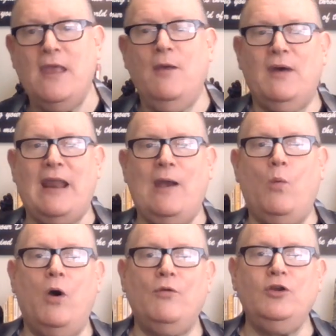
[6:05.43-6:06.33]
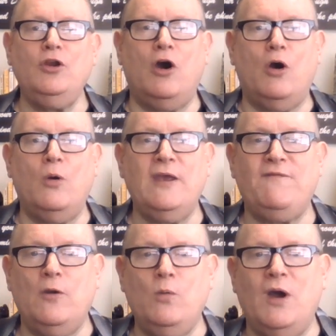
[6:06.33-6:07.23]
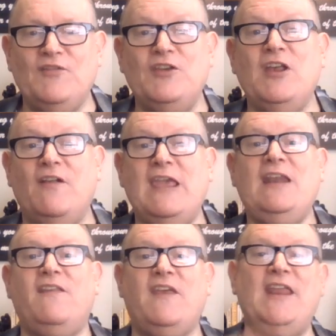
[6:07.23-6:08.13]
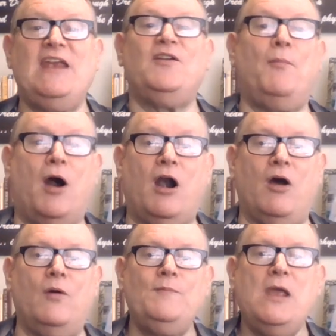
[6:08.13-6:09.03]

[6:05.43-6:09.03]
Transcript: but I won't know if it was until the end of the day tomorrow.